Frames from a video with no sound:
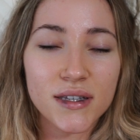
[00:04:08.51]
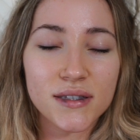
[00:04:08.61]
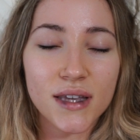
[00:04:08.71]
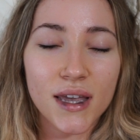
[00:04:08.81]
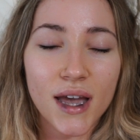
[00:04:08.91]
It's
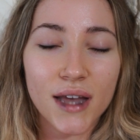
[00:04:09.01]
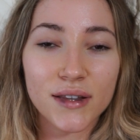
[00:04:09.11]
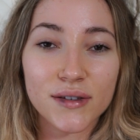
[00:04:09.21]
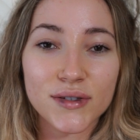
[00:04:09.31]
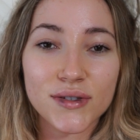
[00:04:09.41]
like I
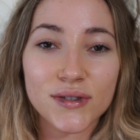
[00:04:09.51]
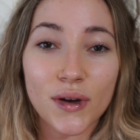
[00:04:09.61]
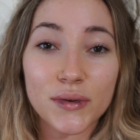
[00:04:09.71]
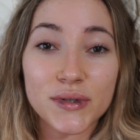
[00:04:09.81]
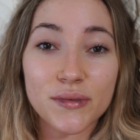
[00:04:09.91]
look
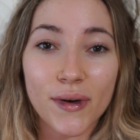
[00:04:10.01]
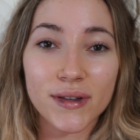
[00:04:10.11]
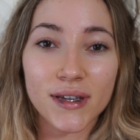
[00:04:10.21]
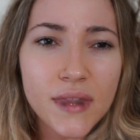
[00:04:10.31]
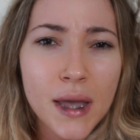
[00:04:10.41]
so
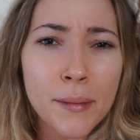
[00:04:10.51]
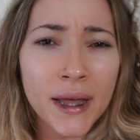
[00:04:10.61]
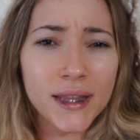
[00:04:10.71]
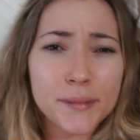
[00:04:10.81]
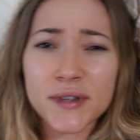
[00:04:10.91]
swollen. My
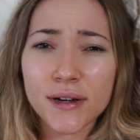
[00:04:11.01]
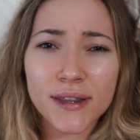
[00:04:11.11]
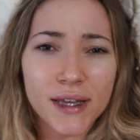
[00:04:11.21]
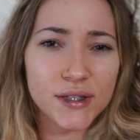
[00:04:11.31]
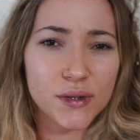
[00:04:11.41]
lips aren't
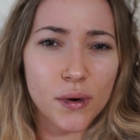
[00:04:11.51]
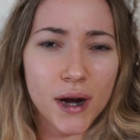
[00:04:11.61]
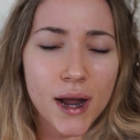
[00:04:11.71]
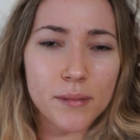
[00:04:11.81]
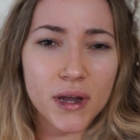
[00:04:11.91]
that sore.
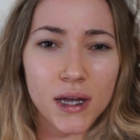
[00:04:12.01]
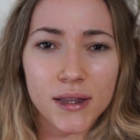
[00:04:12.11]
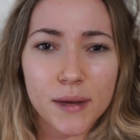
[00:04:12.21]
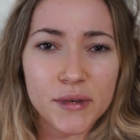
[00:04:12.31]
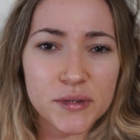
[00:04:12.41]
I'm not in
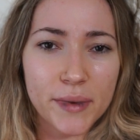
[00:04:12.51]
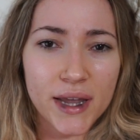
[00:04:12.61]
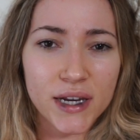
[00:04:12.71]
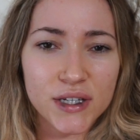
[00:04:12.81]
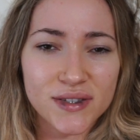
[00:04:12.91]
that much
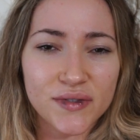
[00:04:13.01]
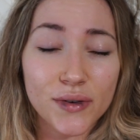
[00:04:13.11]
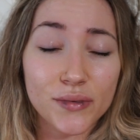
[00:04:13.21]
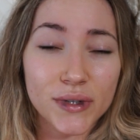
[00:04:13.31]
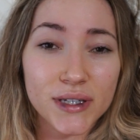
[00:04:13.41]
pain. I just feel
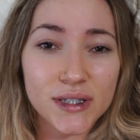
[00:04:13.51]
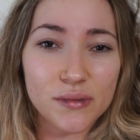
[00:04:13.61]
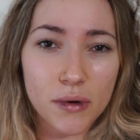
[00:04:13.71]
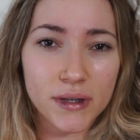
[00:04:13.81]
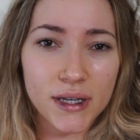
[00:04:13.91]
really
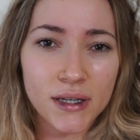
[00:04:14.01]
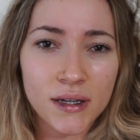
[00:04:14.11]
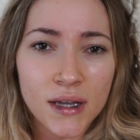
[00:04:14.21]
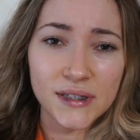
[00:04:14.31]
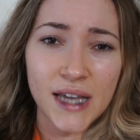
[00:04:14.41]

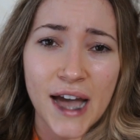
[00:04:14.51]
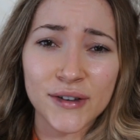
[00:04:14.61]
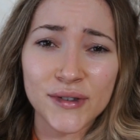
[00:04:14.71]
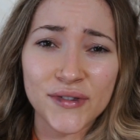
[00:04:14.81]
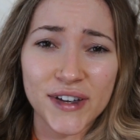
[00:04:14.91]
swollen. I
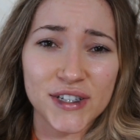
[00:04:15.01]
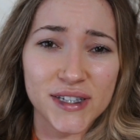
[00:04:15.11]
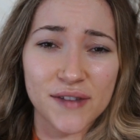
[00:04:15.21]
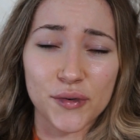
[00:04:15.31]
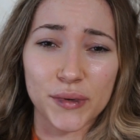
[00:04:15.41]
don't know if I just
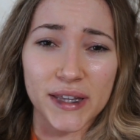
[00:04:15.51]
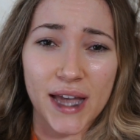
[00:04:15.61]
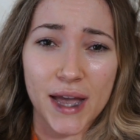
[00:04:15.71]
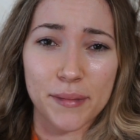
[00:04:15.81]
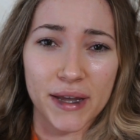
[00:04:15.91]
have a really
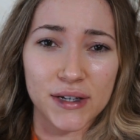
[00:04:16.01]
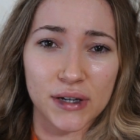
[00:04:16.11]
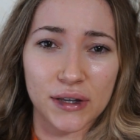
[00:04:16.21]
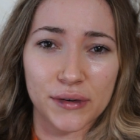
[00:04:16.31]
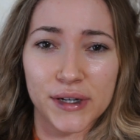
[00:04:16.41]
high pain
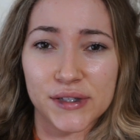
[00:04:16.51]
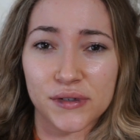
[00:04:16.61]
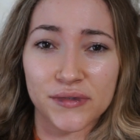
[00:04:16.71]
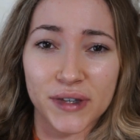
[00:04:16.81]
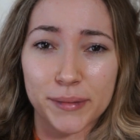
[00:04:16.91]
tolerance or
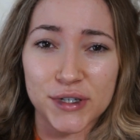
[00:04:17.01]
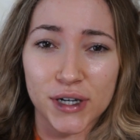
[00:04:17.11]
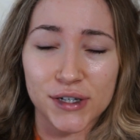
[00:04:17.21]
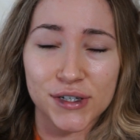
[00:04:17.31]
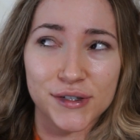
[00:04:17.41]
if lip
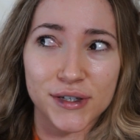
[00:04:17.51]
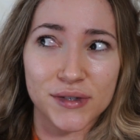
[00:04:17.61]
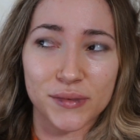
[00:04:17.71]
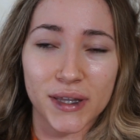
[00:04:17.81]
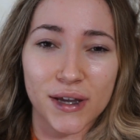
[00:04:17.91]
injections just
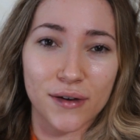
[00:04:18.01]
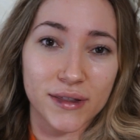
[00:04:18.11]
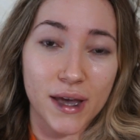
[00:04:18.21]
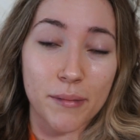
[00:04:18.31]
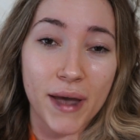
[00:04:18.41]
really aren't
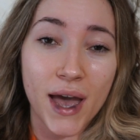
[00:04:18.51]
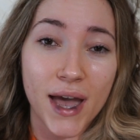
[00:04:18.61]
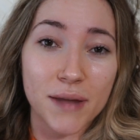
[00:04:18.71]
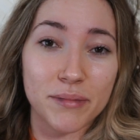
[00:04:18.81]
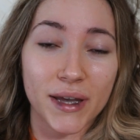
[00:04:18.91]
that
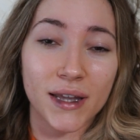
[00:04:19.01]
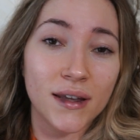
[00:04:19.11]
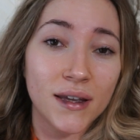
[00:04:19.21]
bad, but